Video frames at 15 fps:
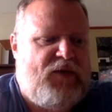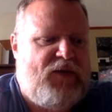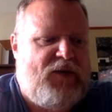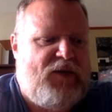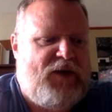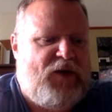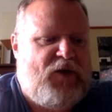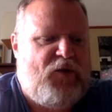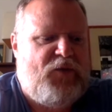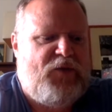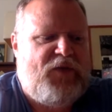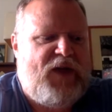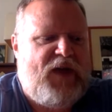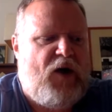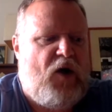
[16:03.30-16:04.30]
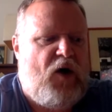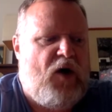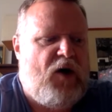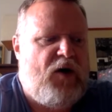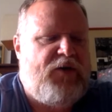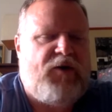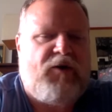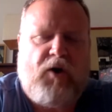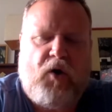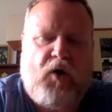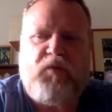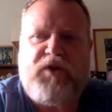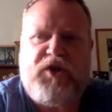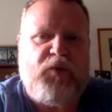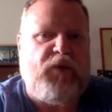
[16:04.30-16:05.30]
you know, they are their
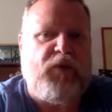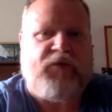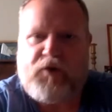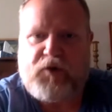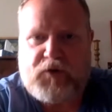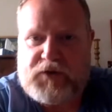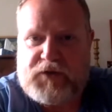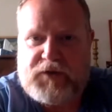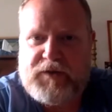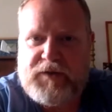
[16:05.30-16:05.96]
own universe,